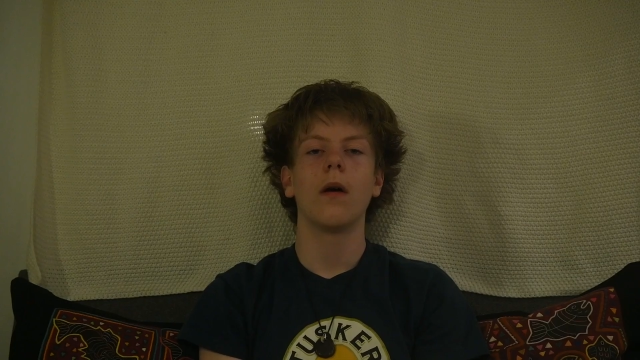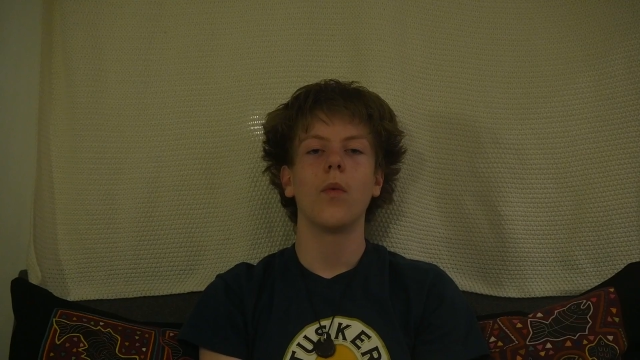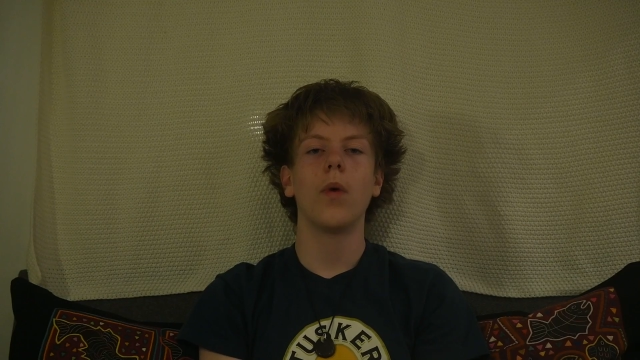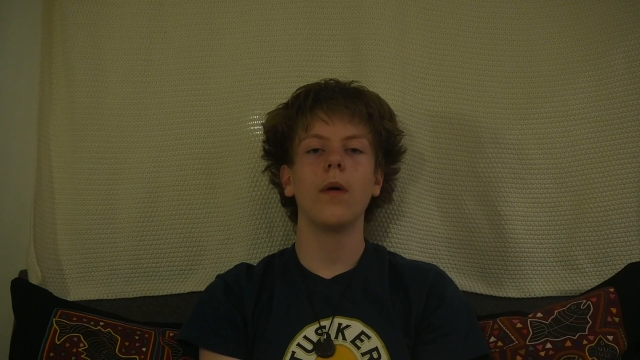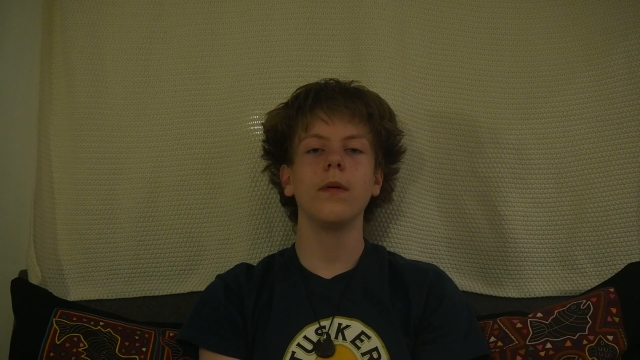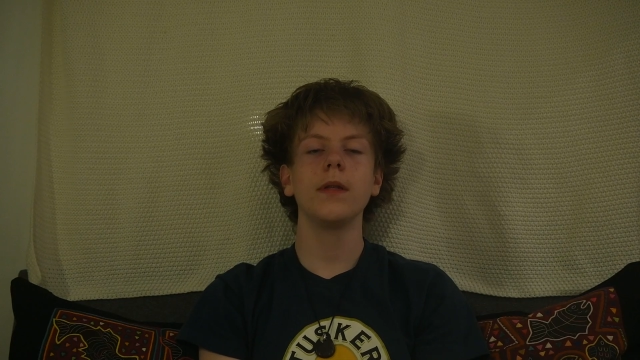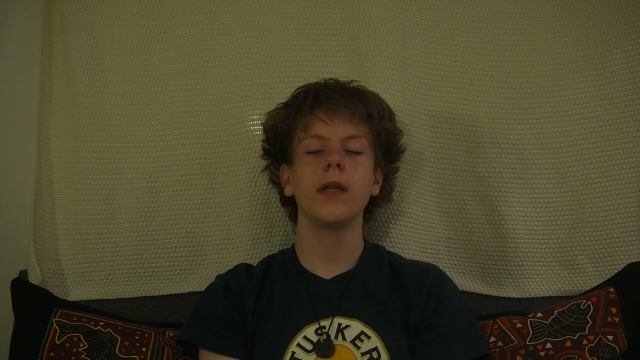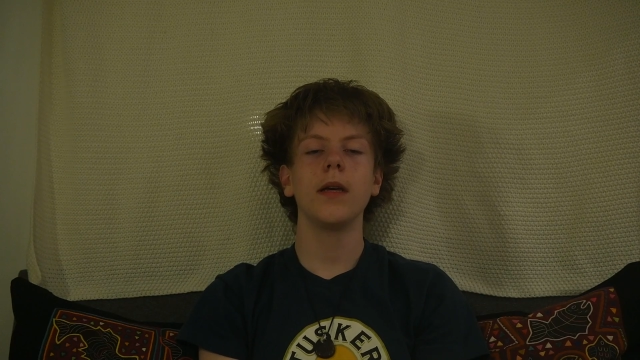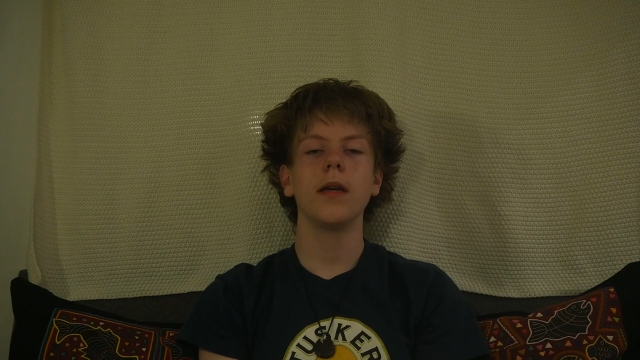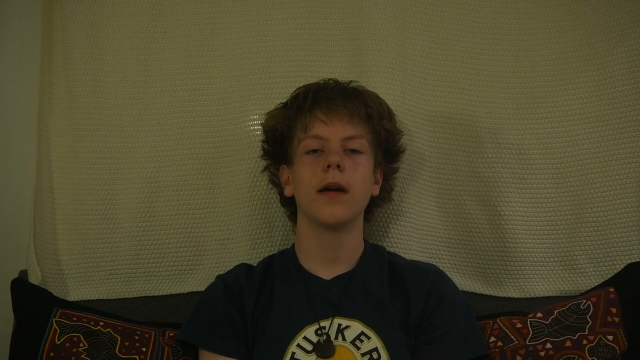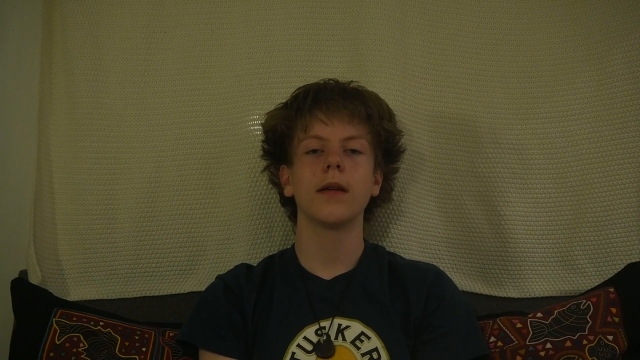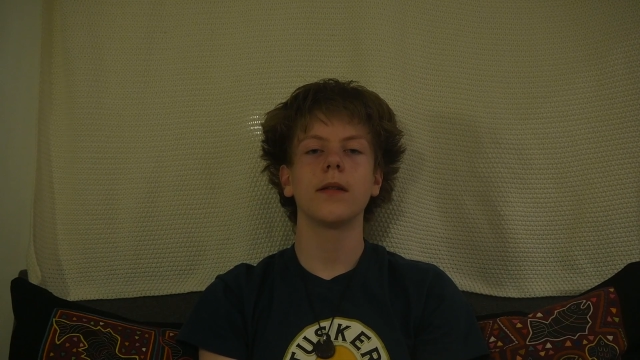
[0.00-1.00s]
Why was
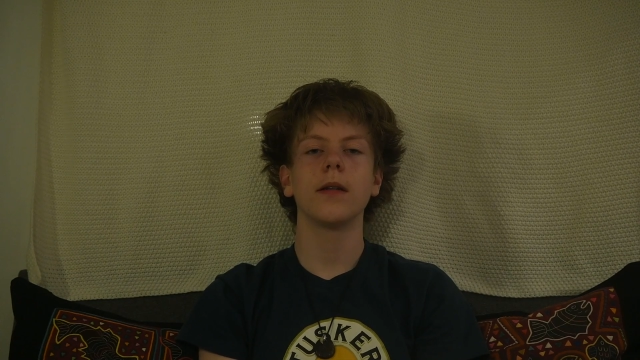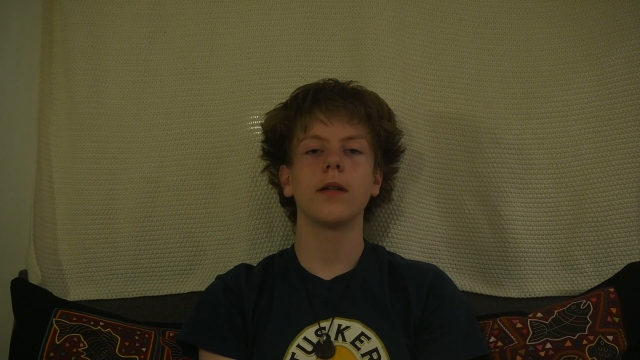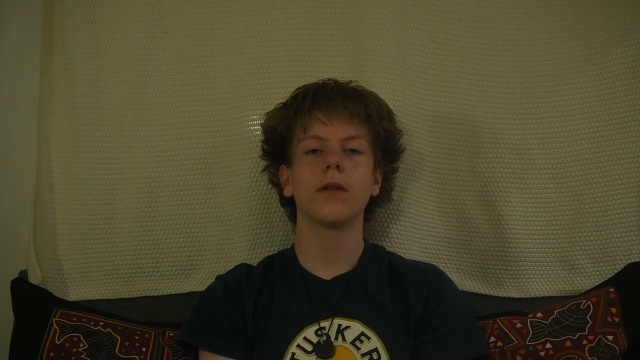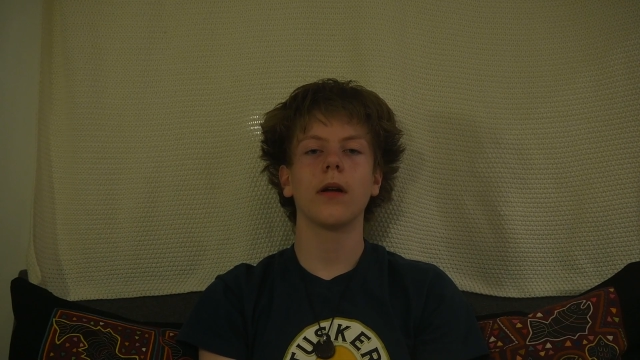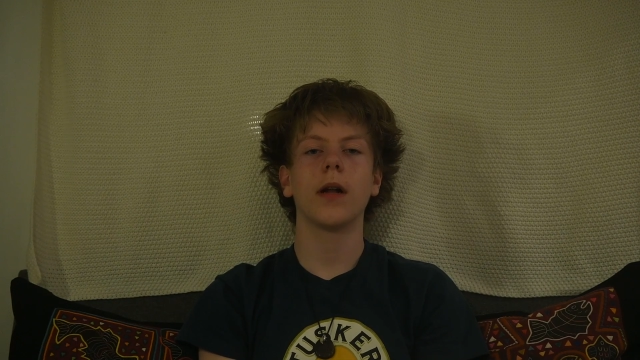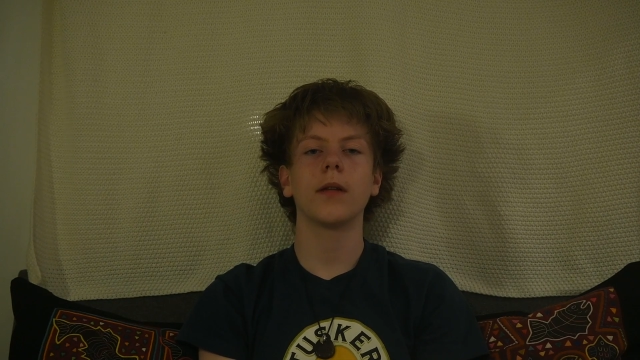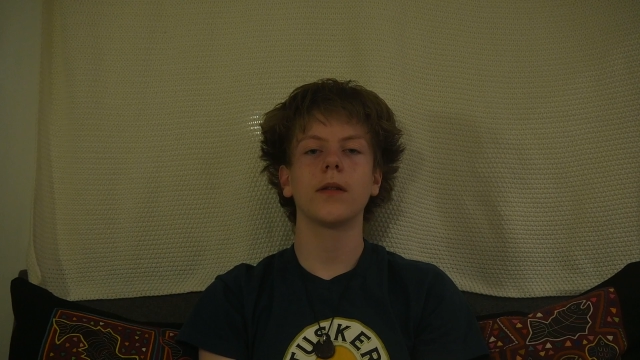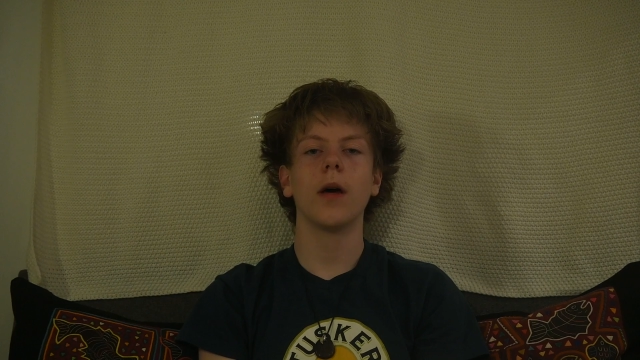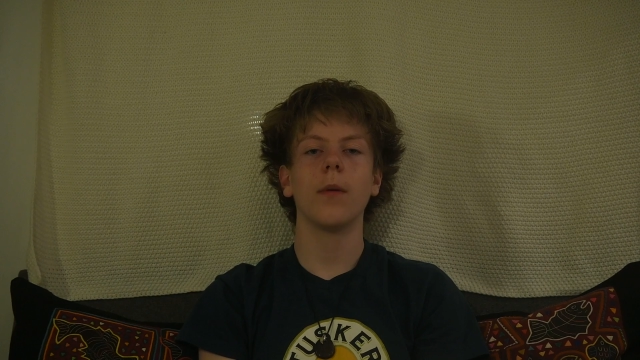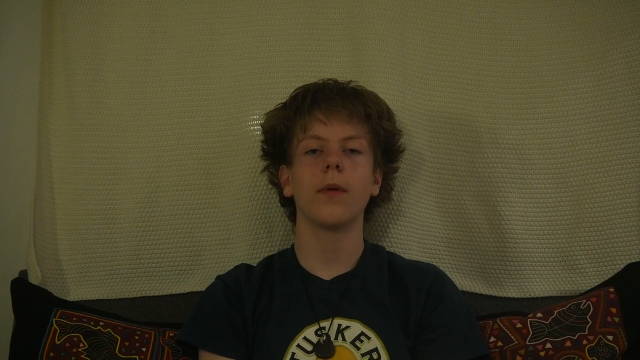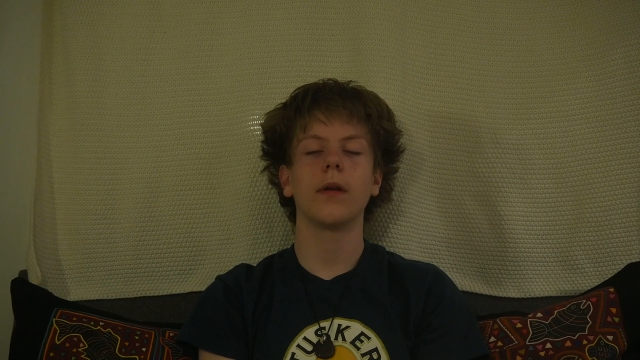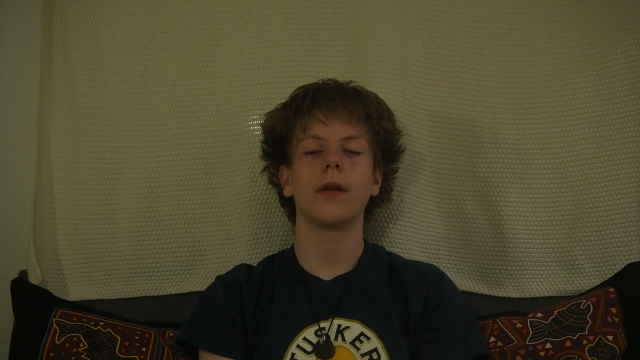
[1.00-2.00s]
the EIC trying to
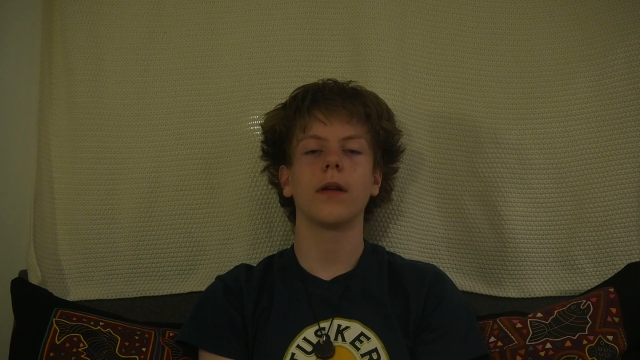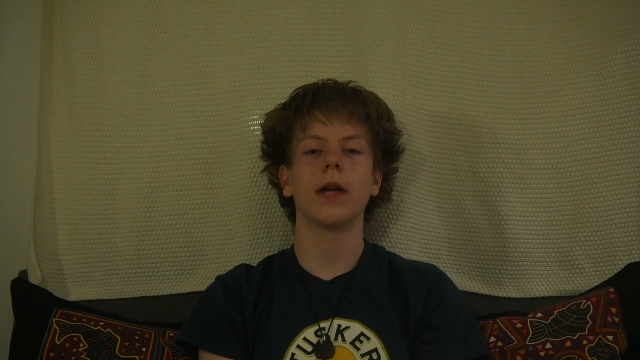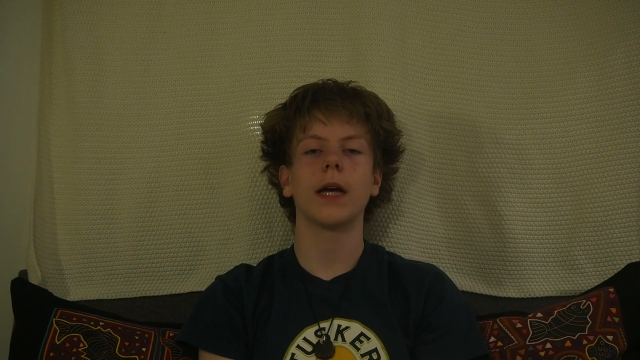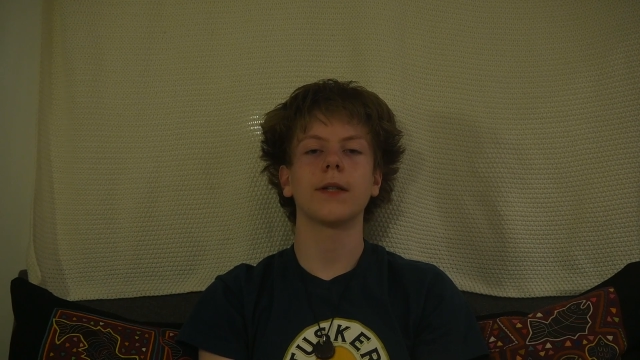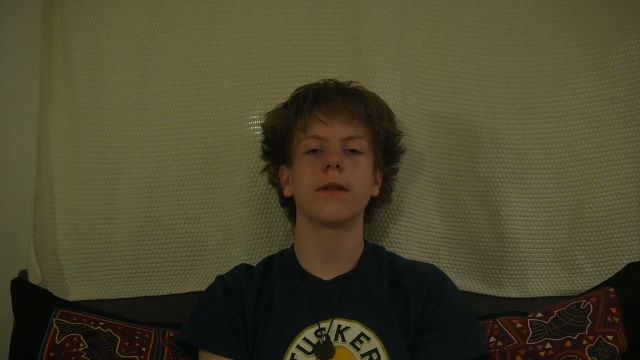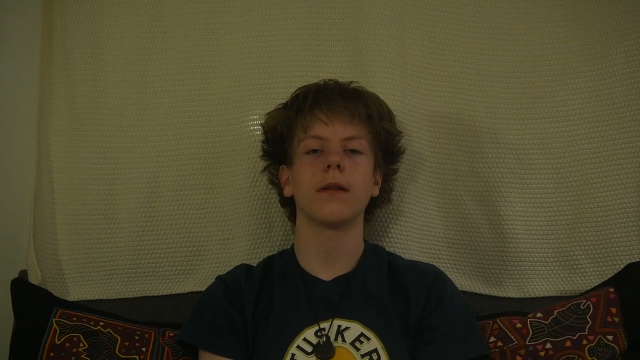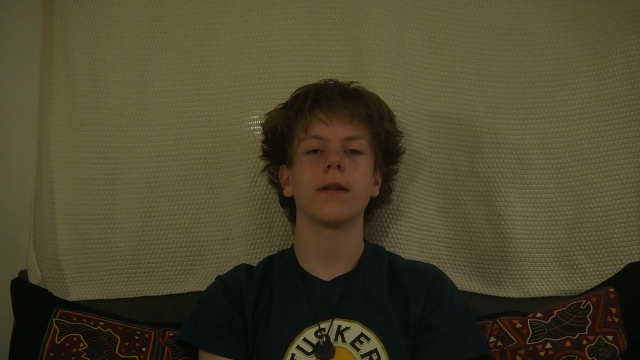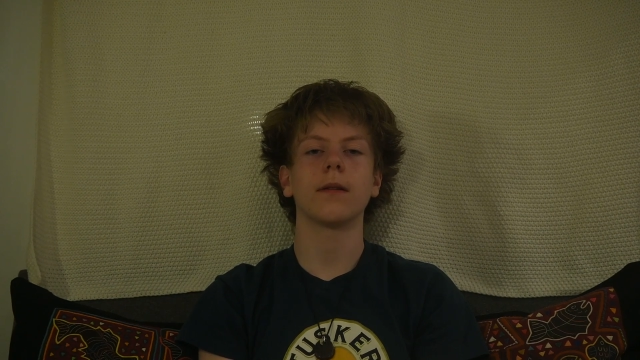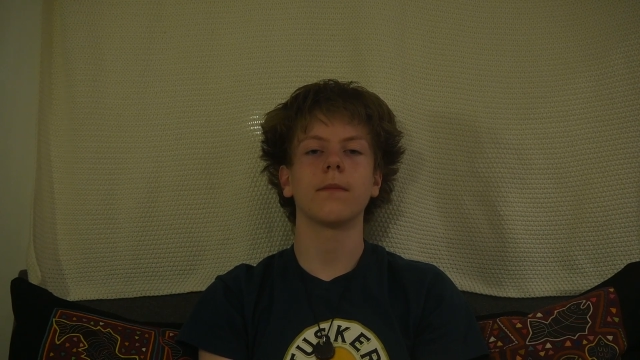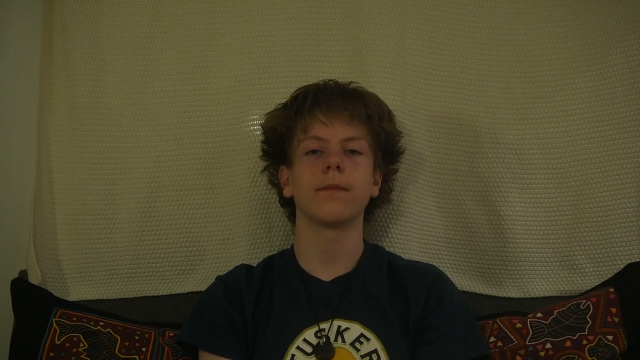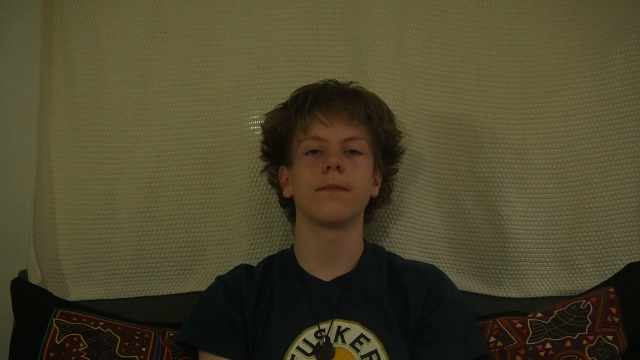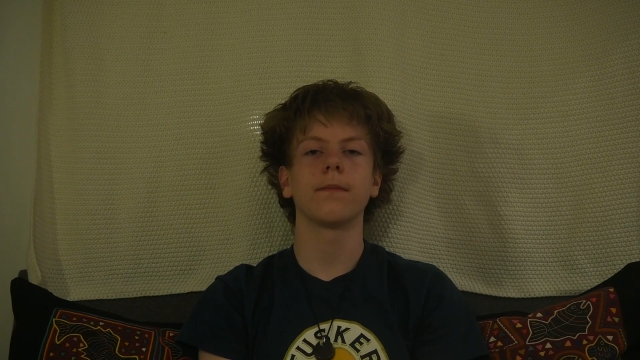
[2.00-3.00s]
stop Indian nationalism?